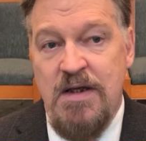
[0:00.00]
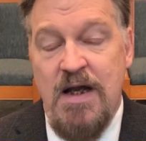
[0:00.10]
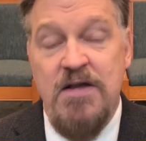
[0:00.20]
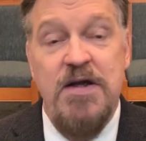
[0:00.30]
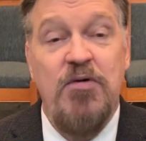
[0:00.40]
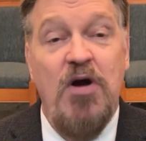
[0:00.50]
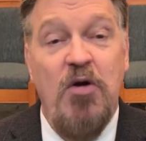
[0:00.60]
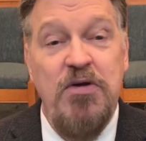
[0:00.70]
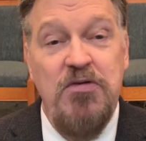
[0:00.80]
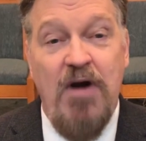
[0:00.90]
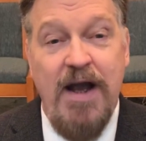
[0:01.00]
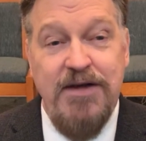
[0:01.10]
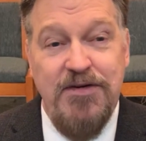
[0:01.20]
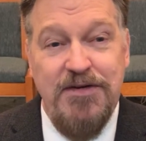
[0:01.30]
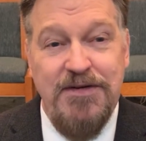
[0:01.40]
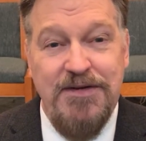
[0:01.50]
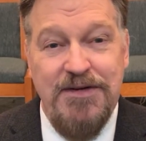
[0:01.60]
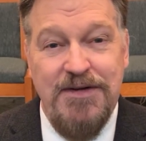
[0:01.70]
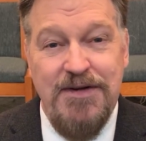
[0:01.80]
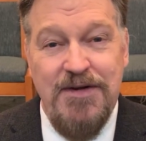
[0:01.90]
And they were always right,
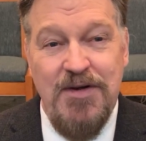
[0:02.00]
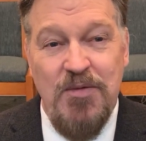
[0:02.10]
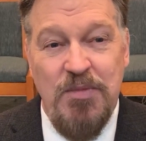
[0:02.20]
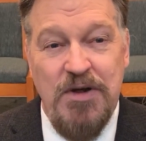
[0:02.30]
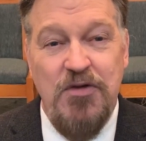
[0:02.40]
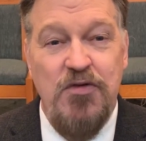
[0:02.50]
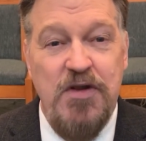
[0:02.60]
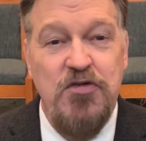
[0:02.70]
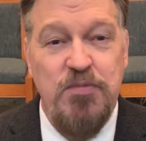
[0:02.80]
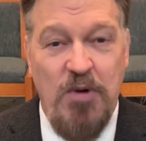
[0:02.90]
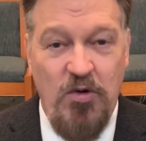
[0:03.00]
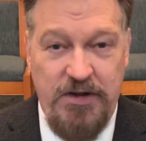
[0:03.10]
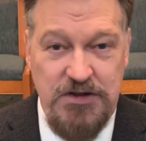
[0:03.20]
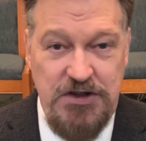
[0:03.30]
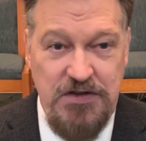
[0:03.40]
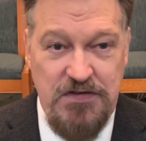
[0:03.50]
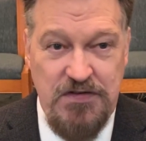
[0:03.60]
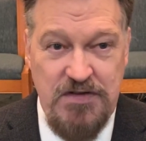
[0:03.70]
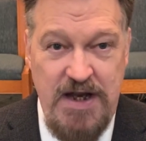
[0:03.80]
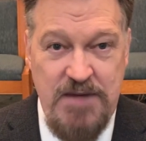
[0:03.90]
because they spoke in
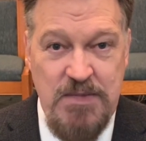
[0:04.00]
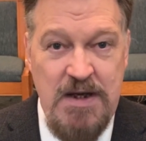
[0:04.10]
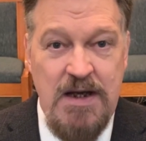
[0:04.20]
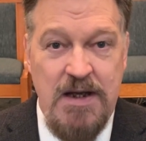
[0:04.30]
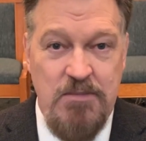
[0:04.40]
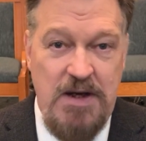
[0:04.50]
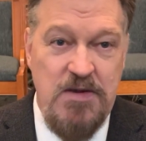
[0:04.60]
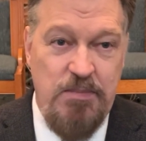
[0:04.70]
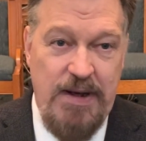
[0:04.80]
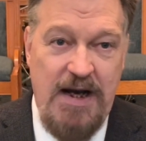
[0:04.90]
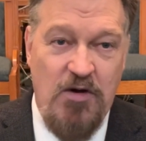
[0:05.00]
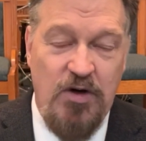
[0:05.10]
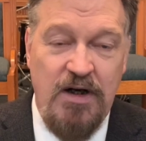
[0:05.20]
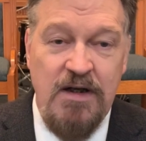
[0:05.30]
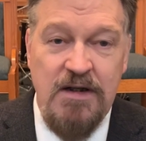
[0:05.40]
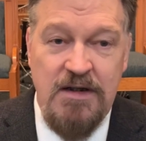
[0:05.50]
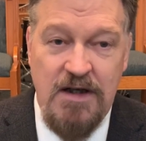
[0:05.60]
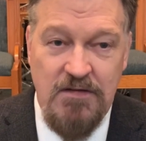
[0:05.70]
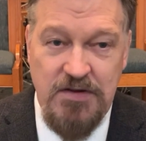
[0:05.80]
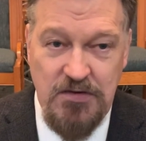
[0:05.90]
Jesus' name and by the power
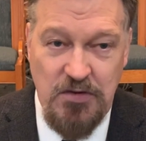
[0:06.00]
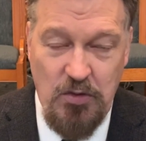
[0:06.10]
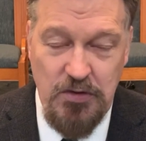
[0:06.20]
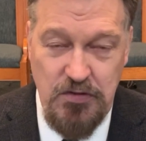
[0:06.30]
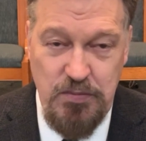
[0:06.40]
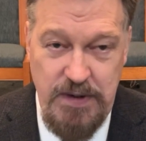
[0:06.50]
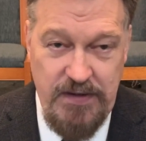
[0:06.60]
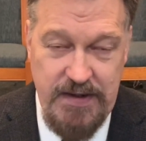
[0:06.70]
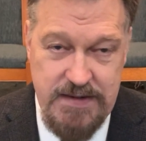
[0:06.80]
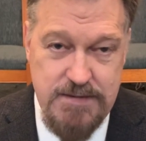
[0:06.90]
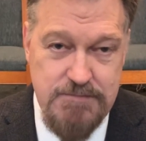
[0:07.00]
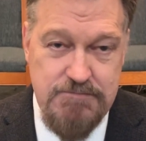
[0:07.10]
of his Holy Spirit.